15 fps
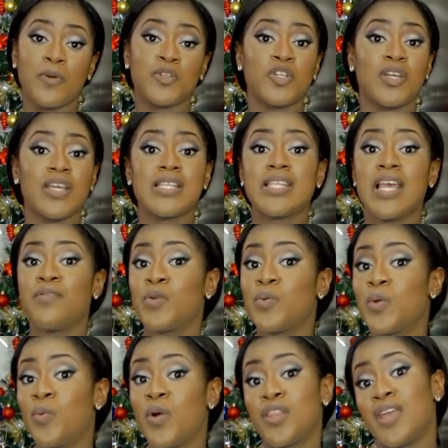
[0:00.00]
but you can serve it
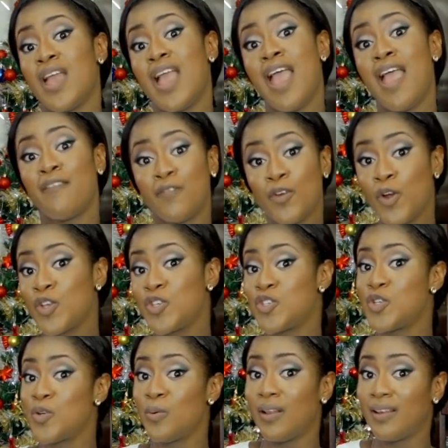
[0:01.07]
with whatever
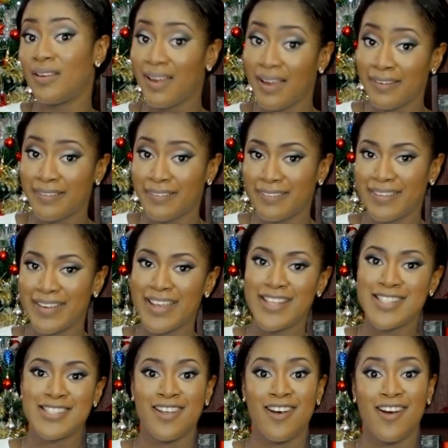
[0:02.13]
you like.
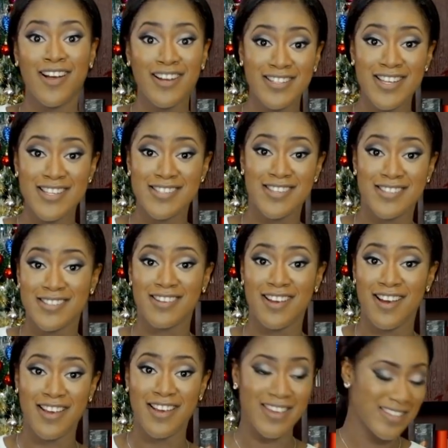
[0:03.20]
It's the holiday season,
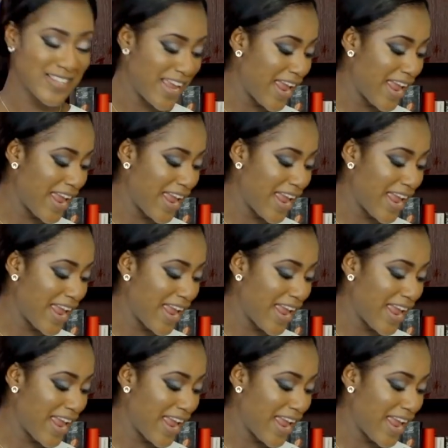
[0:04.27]
guys,